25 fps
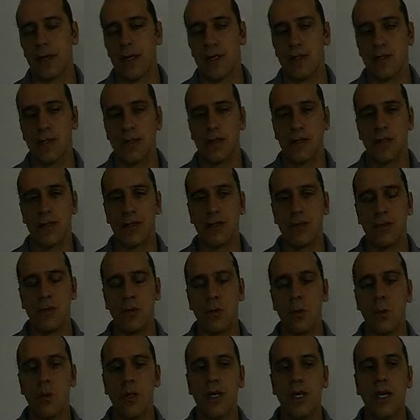So
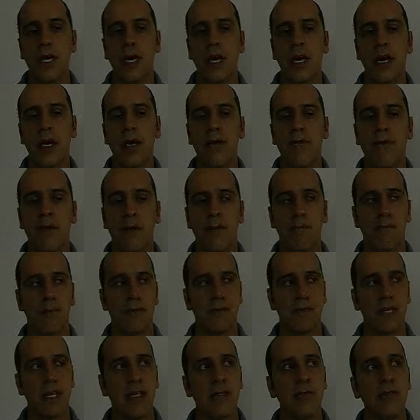we have a
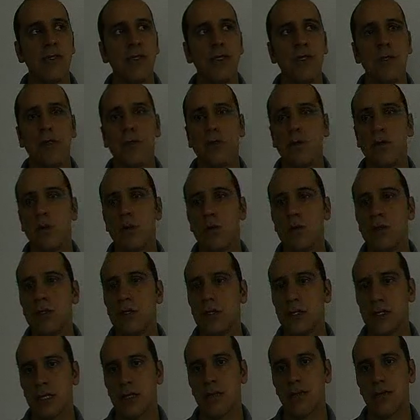potential
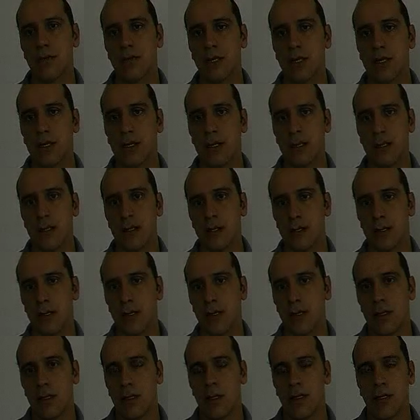audience out there
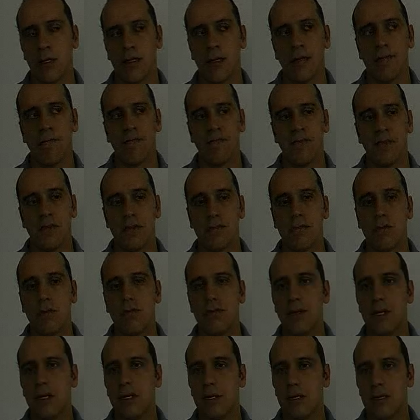to
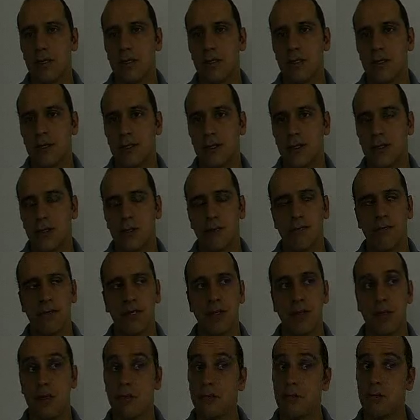mobilize, to
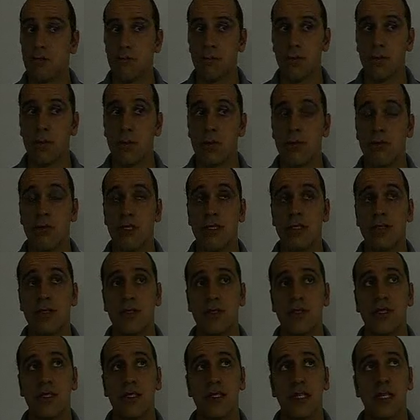bring them on board. We need to
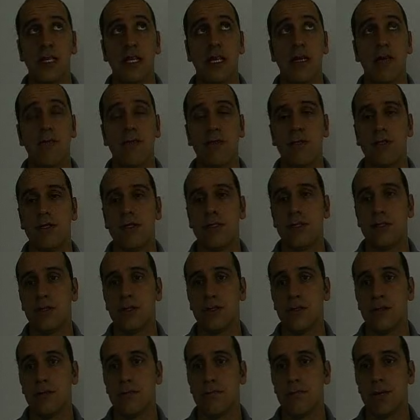understand how we need
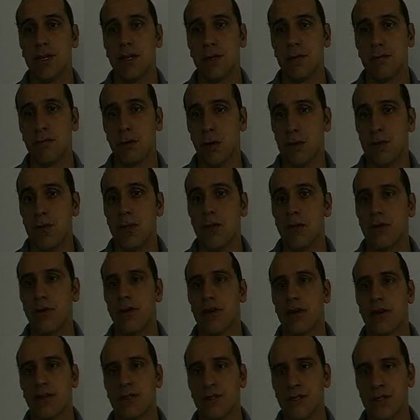to better
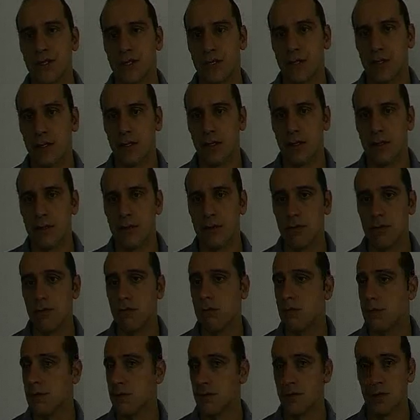popularize a lot of the
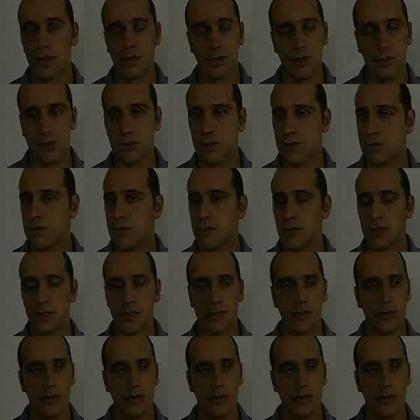work we do. We